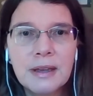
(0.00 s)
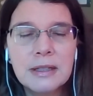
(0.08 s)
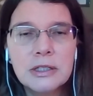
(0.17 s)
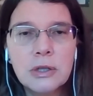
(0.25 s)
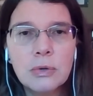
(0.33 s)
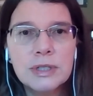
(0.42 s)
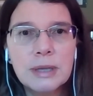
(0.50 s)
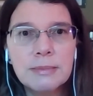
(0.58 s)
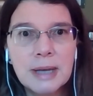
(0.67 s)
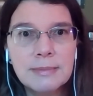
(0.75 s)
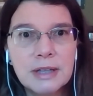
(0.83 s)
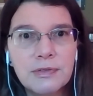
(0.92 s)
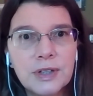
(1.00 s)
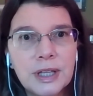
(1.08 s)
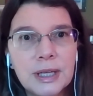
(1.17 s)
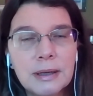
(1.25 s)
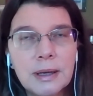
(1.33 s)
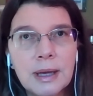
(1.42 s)
And so sometimes I feel
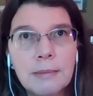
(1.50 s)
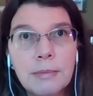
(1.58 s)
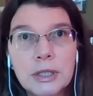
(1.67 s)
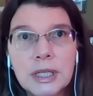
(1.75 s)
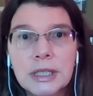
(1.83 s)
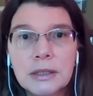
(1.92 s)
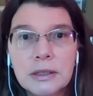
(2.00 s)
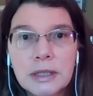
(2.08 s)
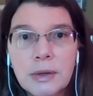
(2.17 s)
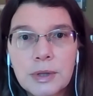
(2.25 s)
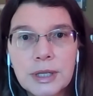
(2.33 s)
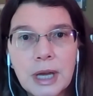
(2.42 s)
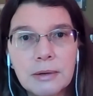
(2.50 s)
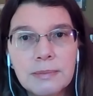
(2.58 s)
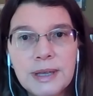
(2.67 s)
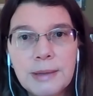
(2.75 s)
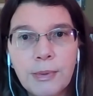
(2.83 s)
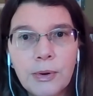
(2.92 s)
like, particularly with young
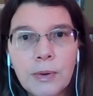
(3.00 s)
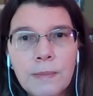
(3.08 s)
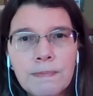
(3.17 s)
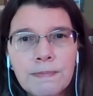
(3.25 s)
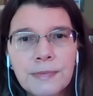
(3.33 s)
people,